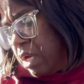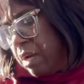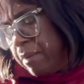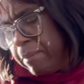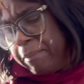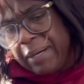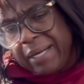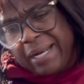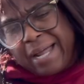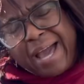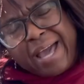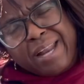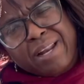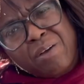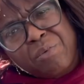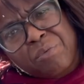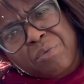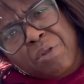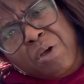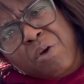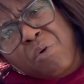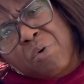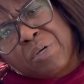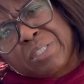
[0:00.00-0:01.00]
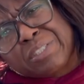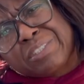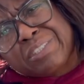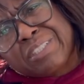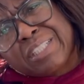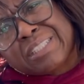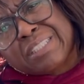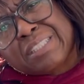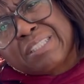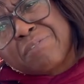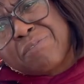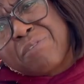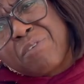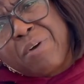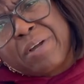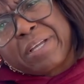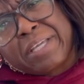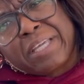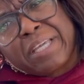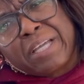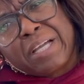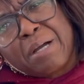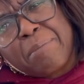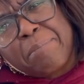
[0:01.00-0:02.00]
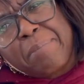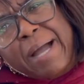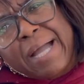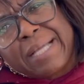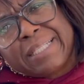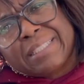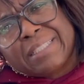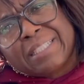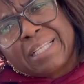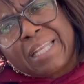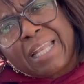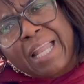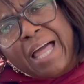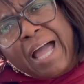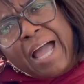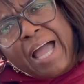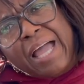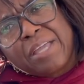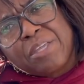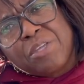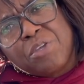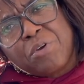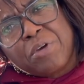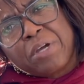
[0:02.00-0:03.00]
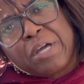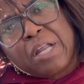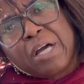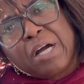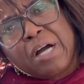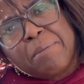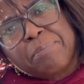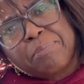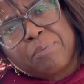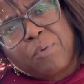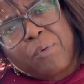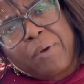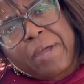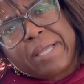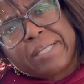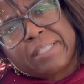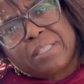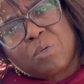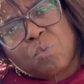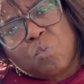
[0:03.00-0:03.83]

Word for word: But I don't know. Is sixty-four gigabytes a lot? You could upgrade the